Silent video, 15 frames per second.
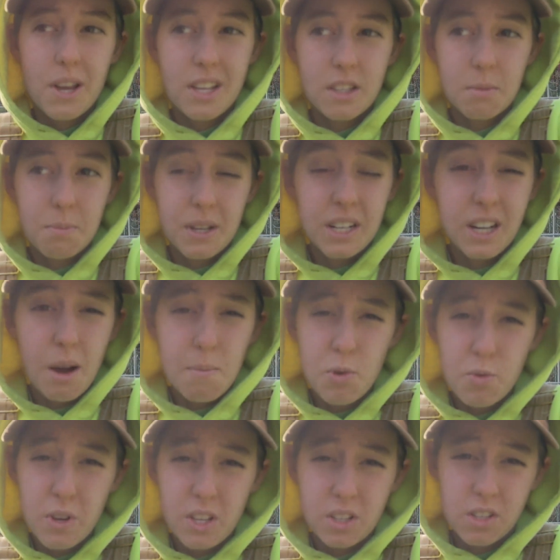it's been a
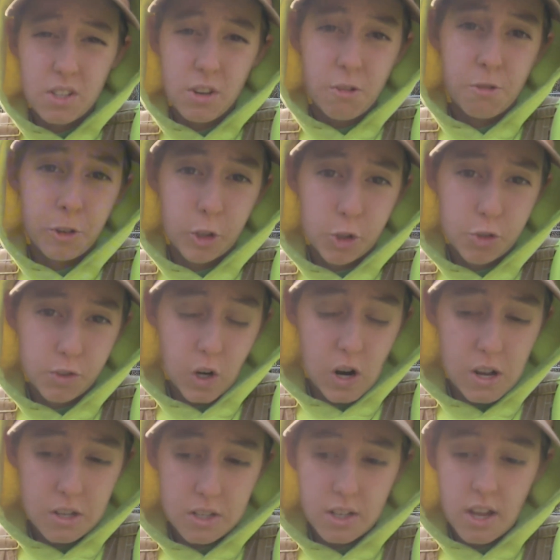couple weeks since our first
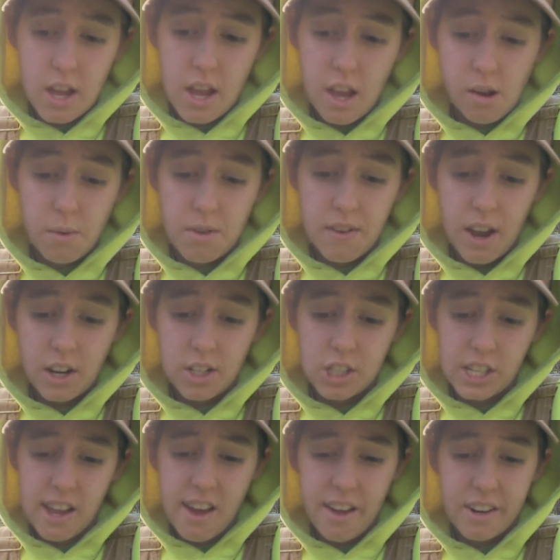frost, and we've
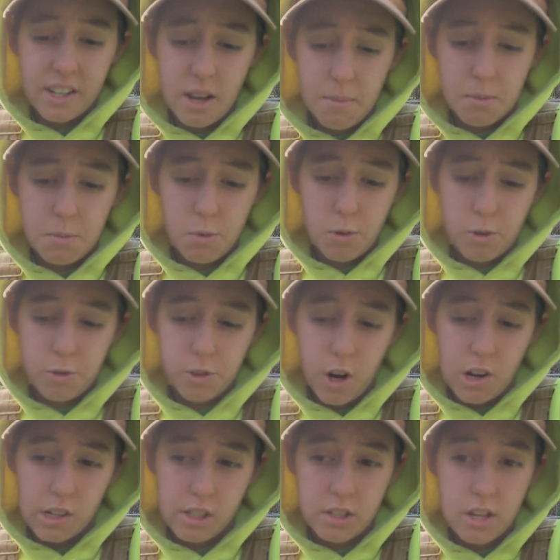actually had a couple more
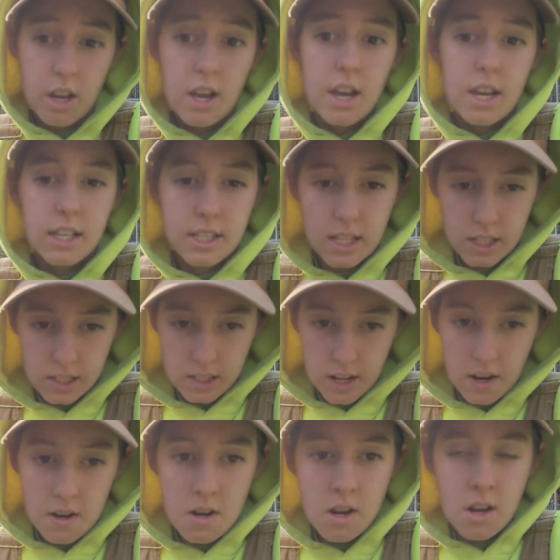frosts since
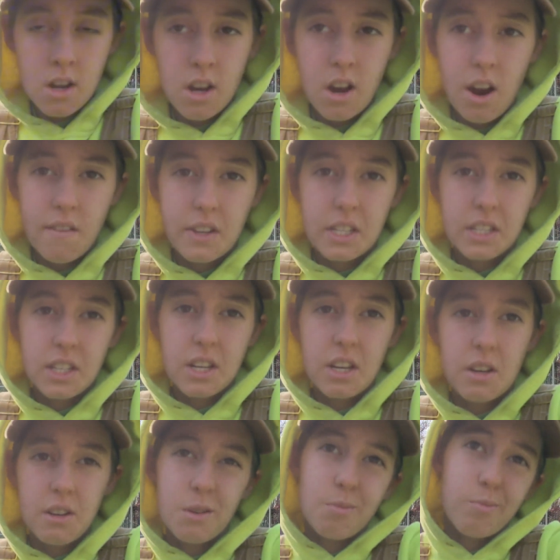then. Obviously,
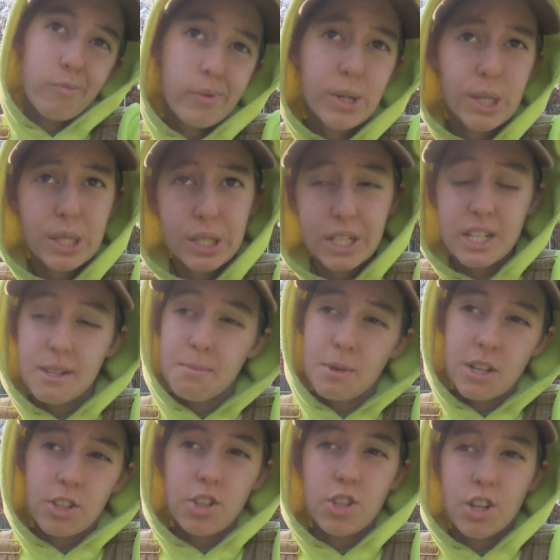pretty
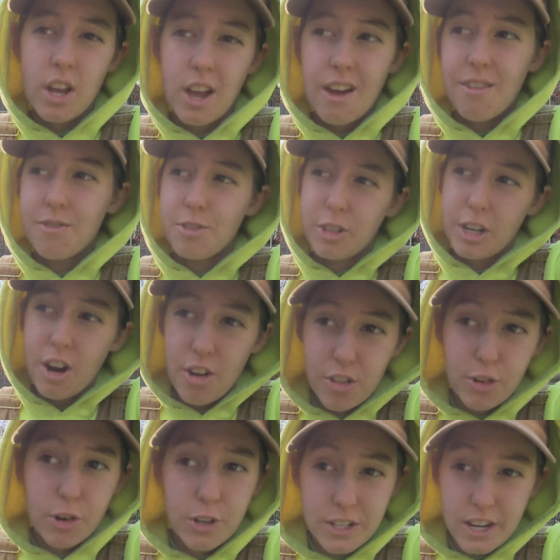much every
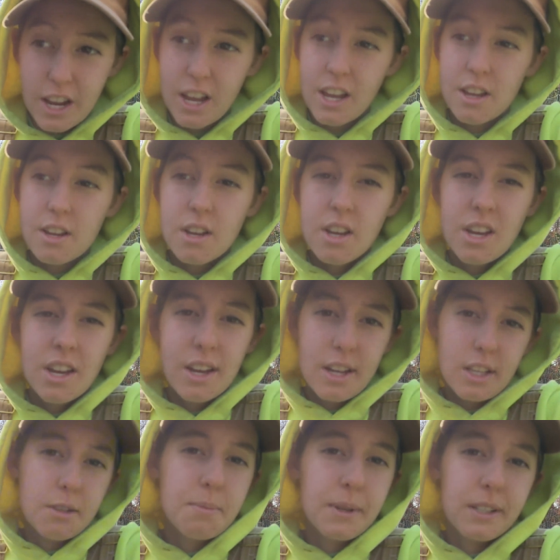other day,
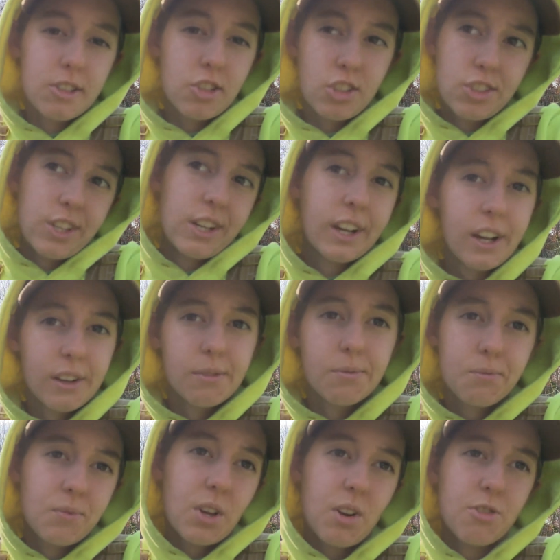it's been just like a
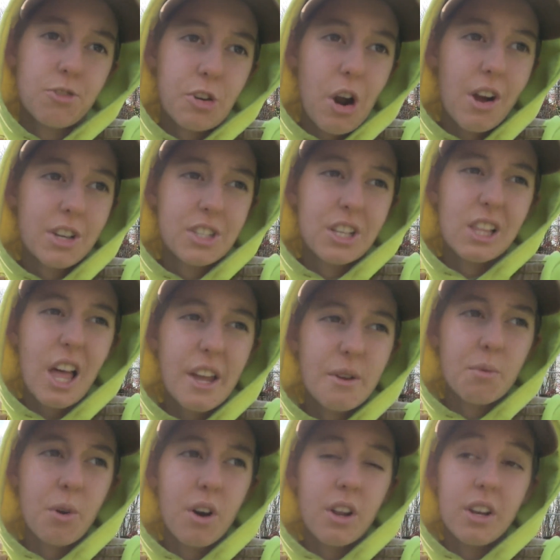frost, a
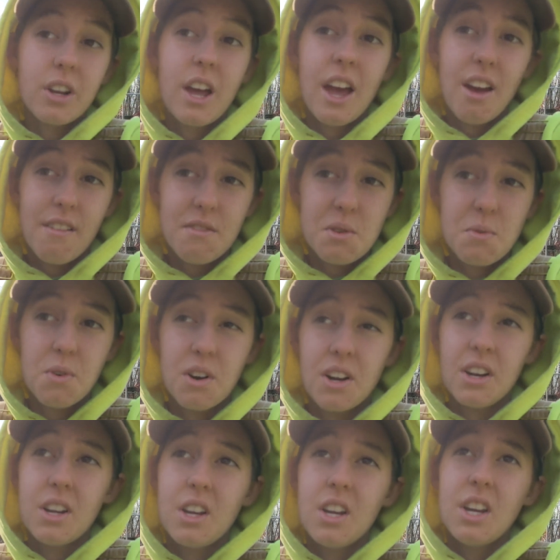light one, heavy one.